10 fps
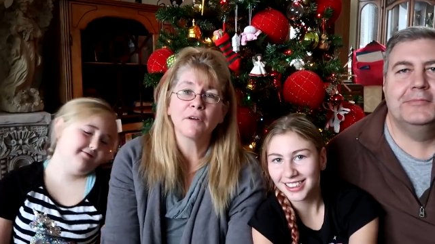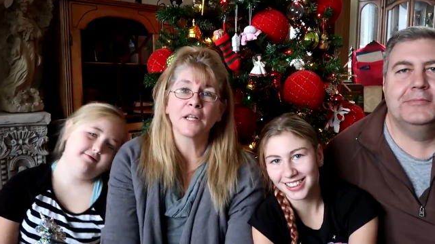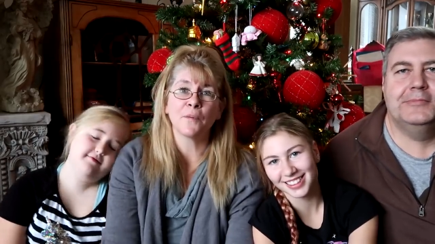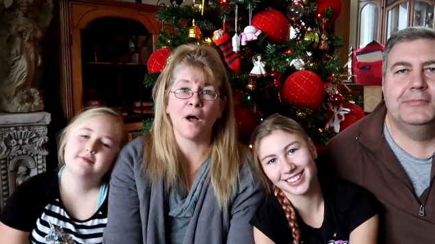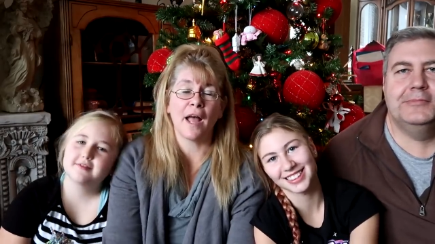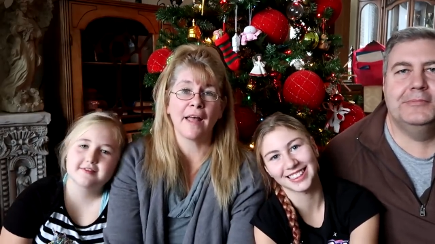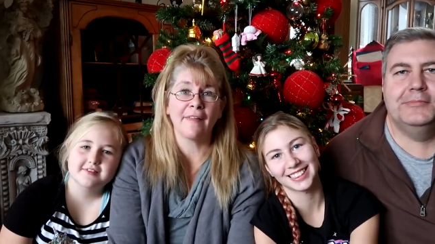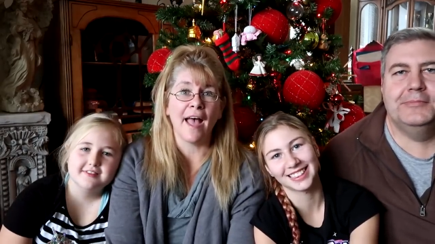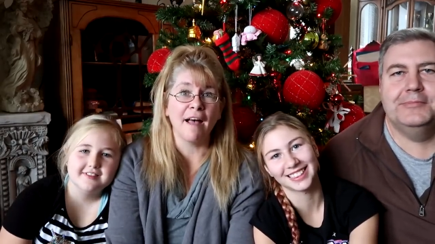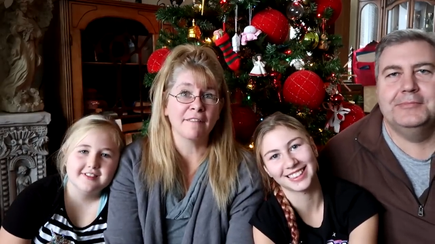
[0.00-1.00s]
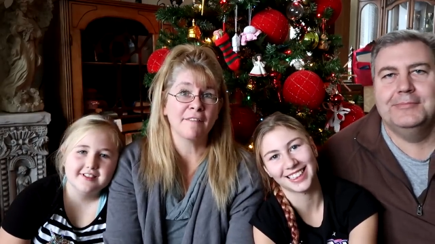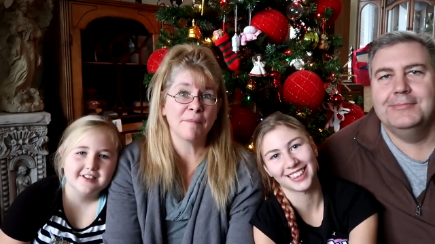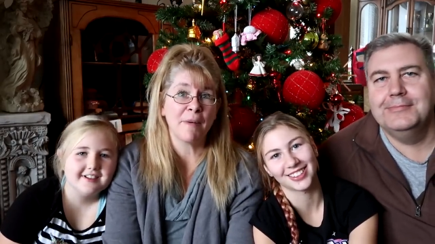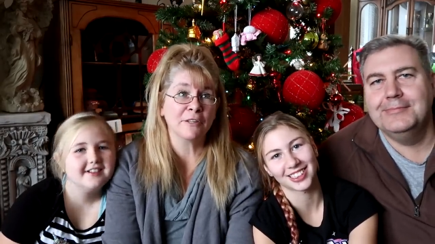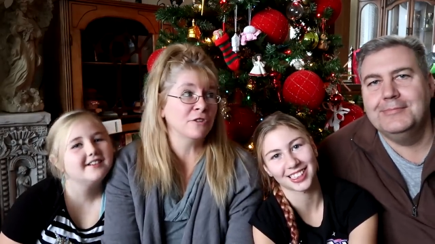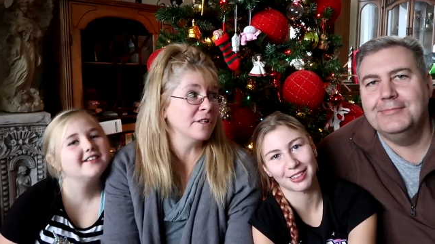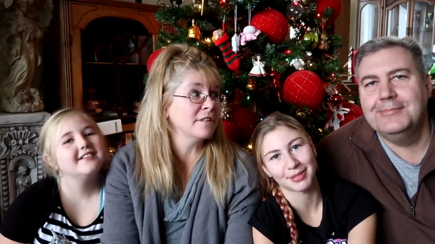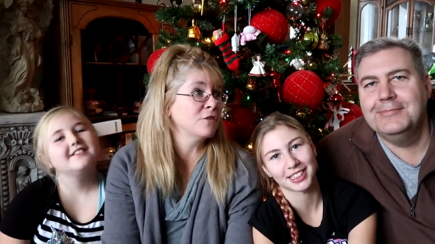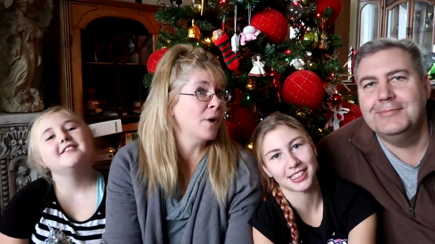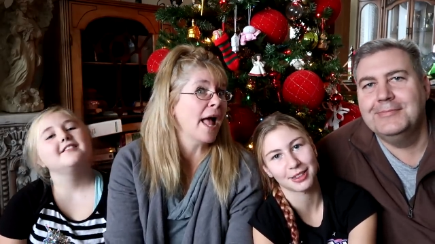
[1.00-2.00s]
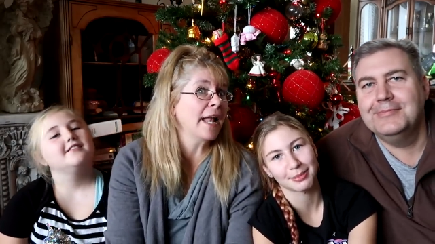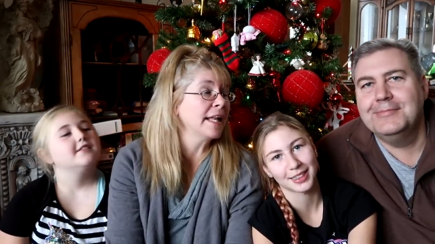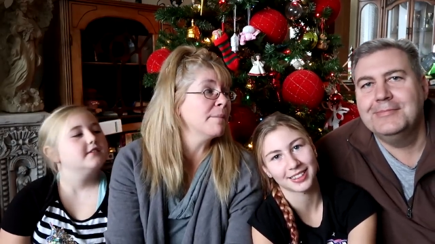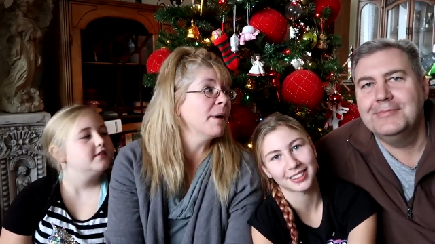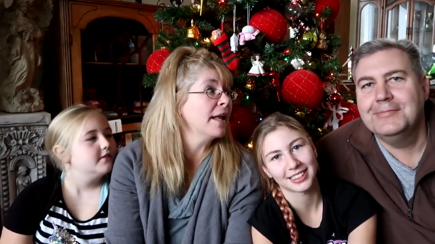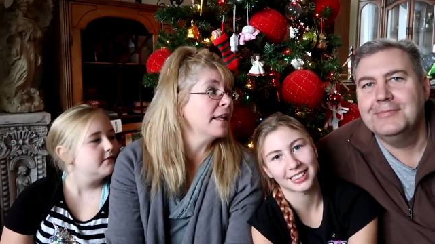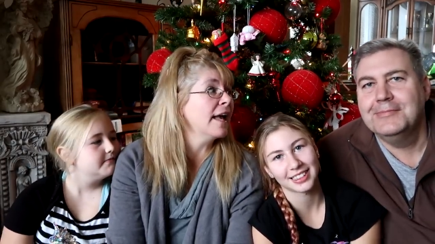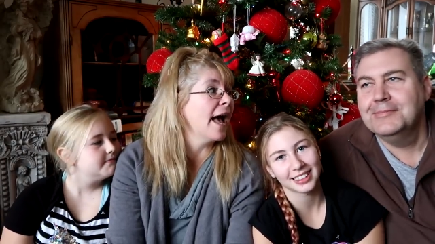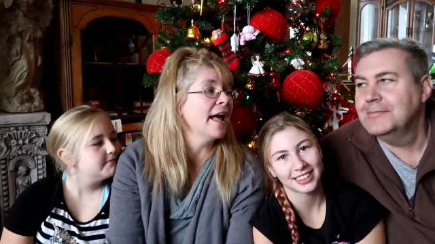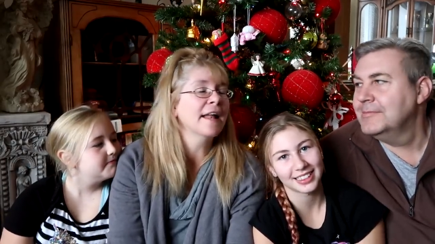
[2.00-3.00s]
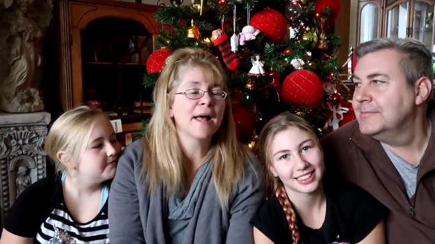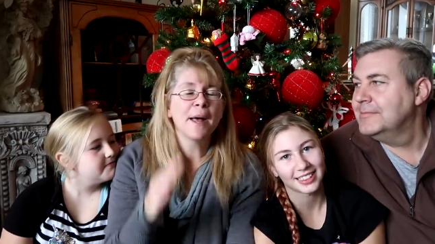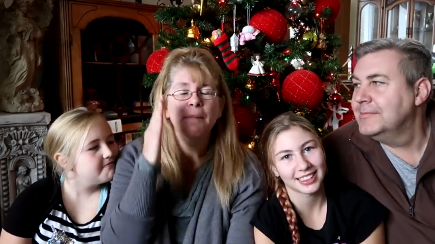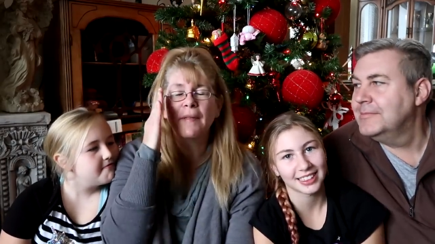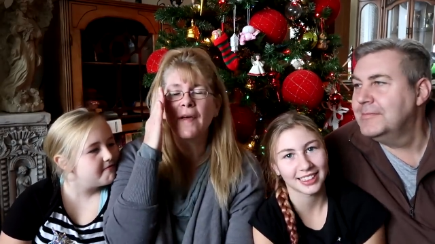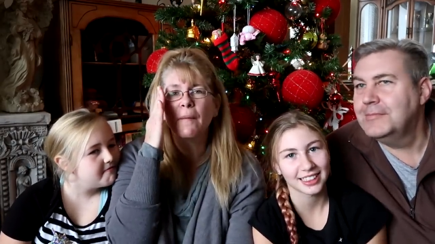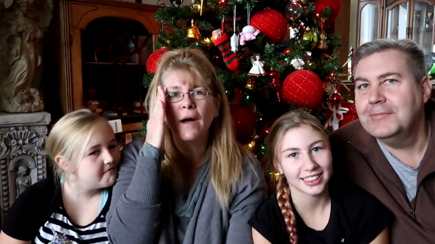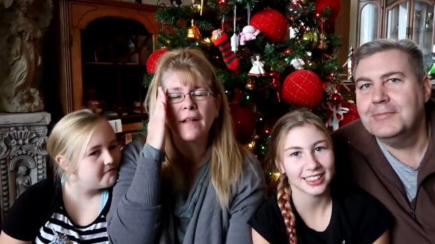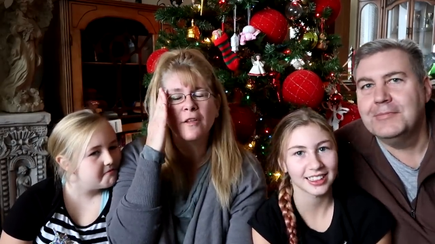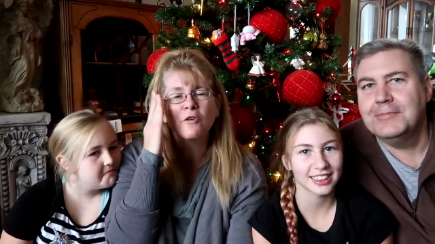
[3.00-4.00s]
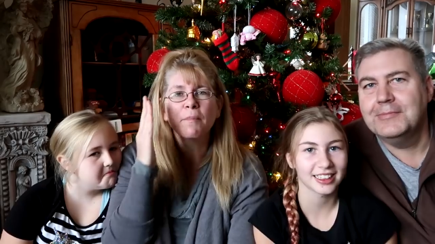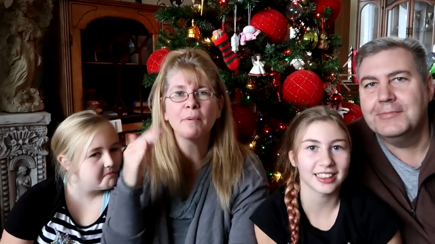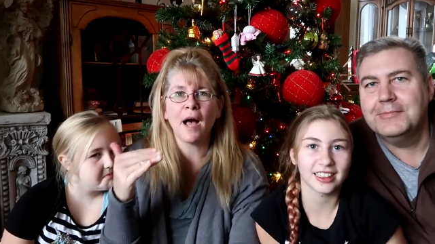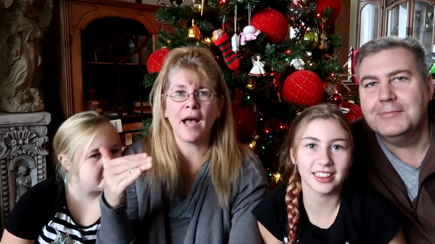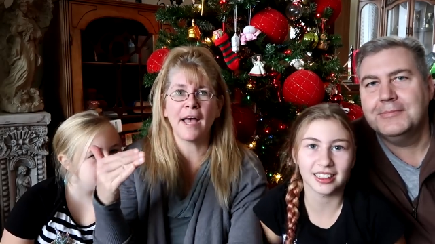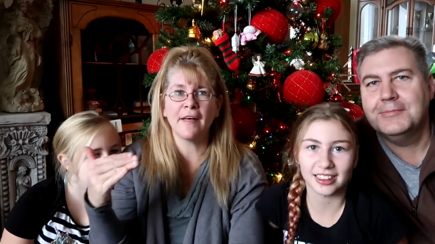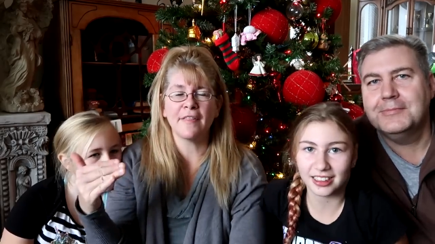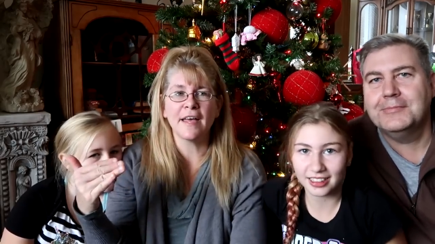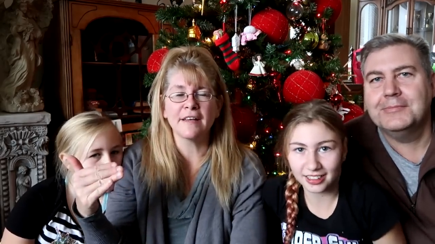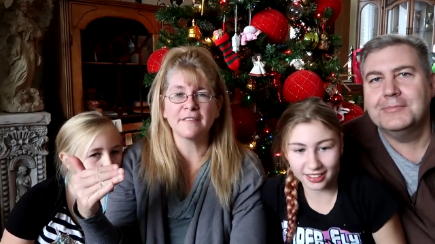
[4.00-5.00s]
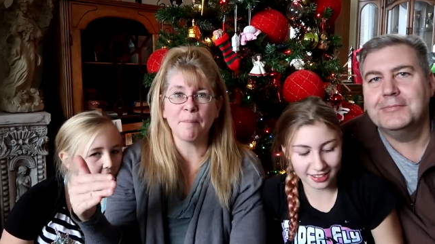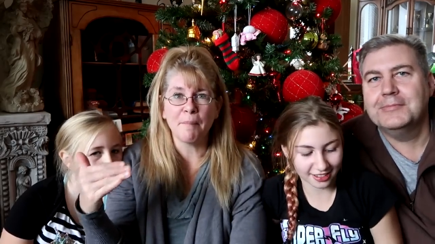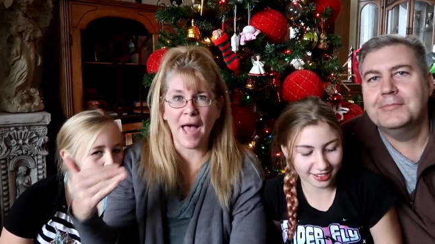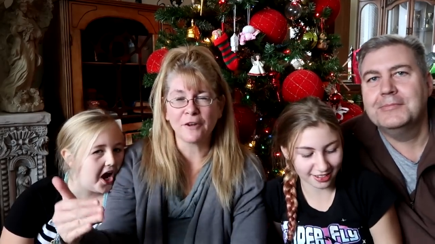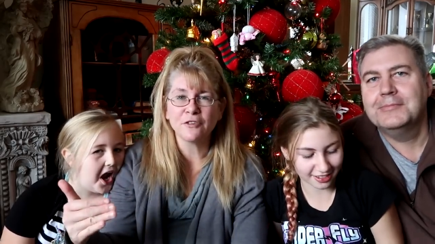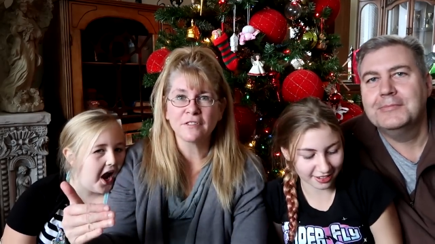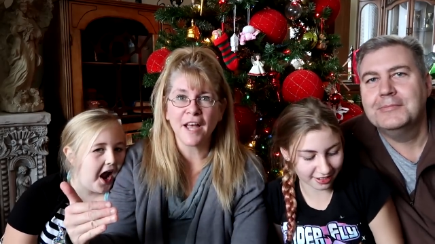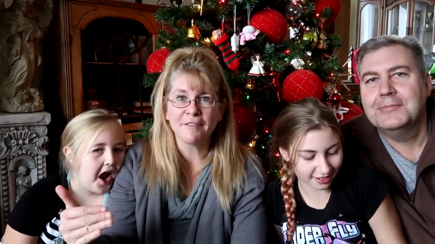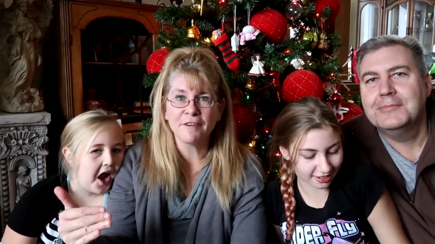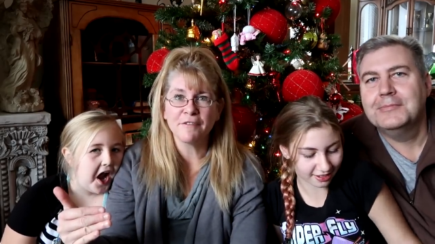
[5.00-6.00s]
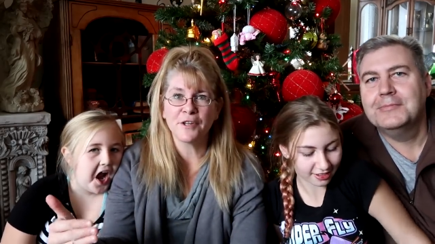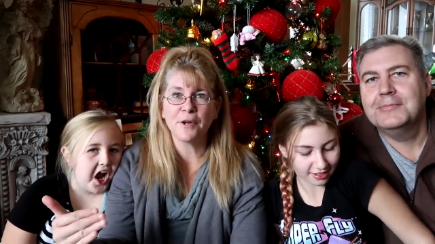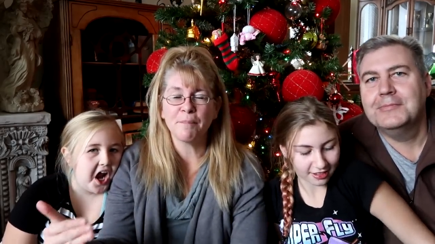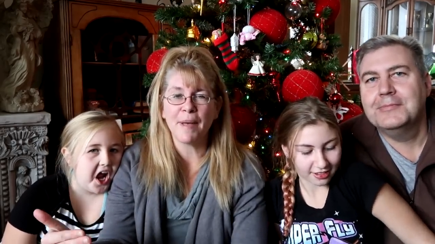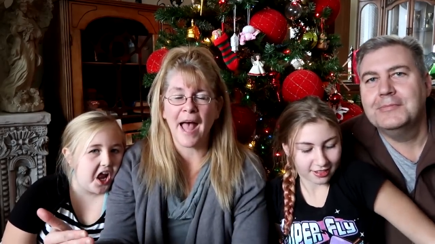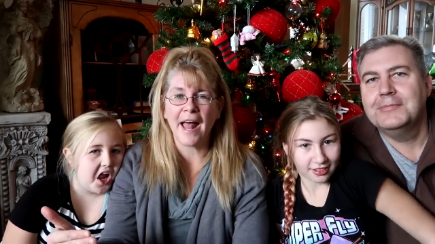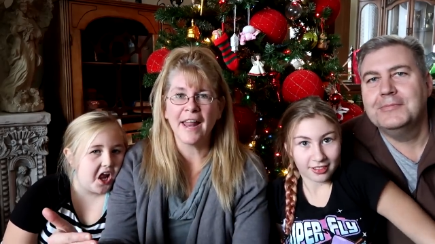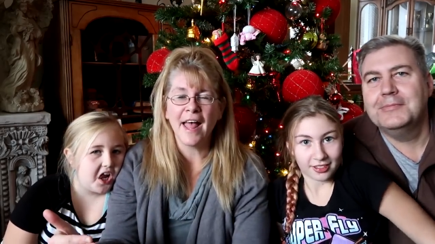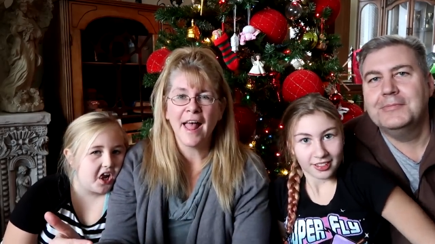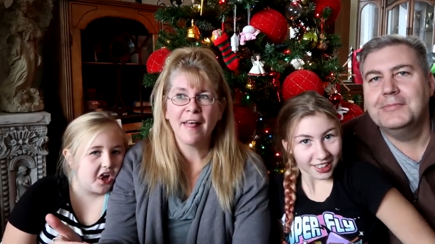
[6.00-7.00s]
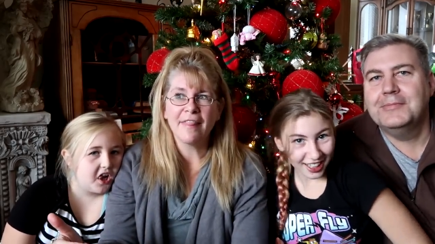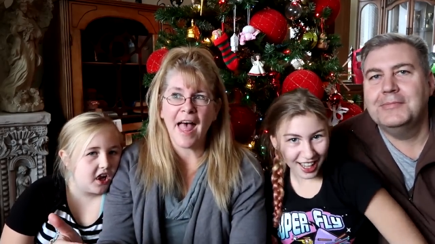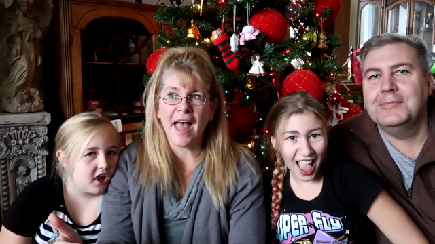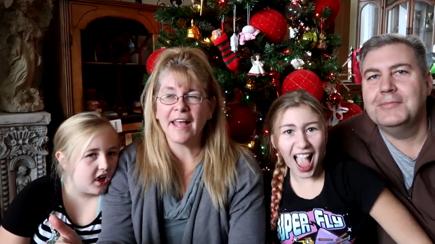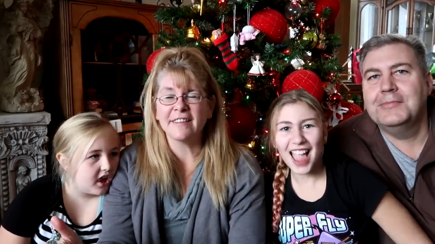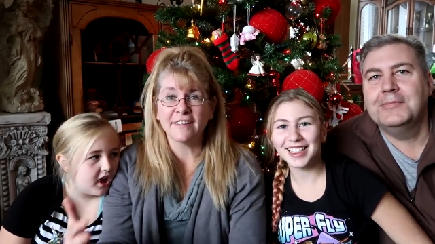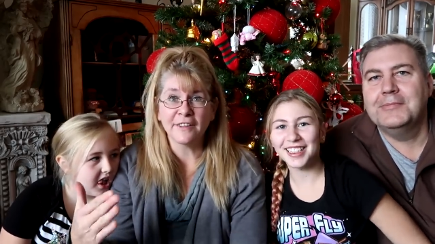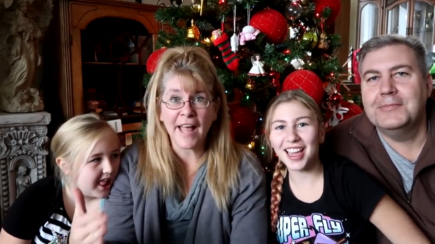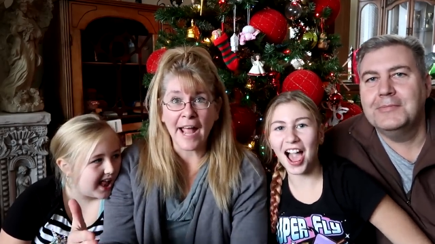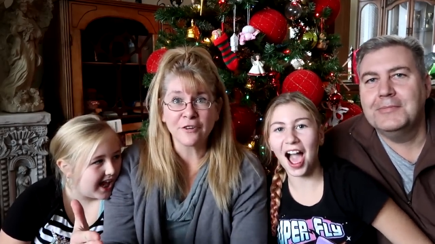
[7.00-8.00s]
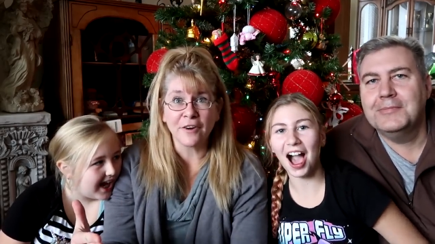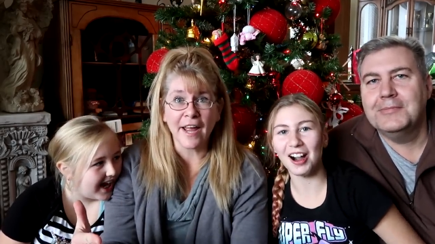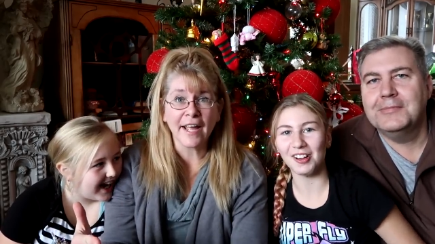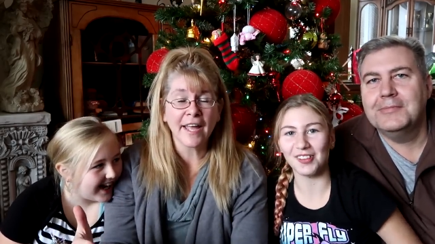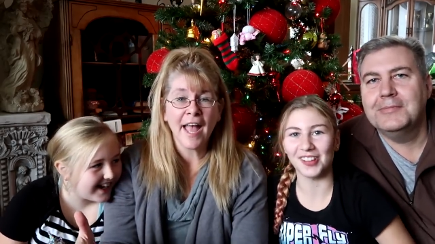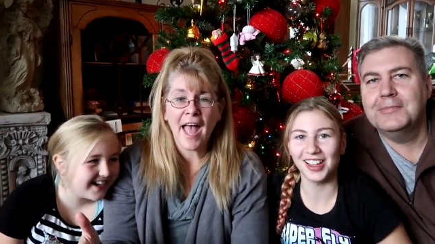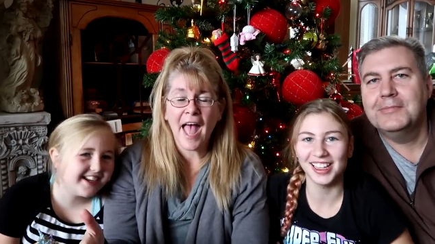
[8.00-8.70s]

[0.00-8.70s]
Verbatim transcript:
Speaker 1: really want, and they haven't even mentioned it to anybody yet. But they want, you can buy this mattress cover for your bed that is electric. No.